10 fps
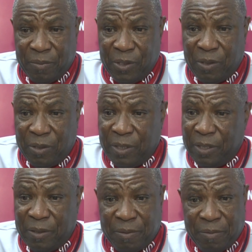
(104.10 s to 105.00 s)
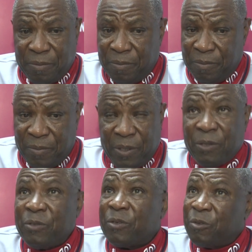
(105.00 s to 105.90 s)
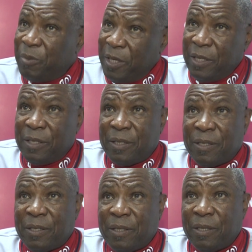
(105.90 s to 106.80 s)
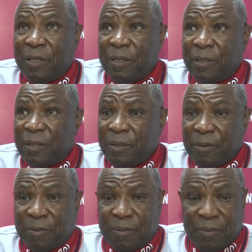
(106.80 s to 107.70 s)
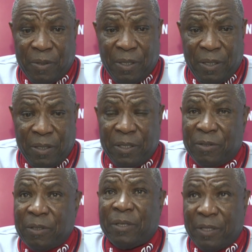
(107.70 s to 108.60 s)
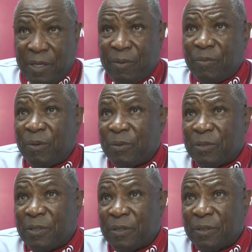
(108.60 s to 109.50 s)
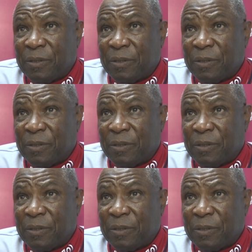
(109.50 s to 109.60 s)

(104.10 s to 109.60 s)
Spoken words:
you know, they use their speed, and they took that game from us.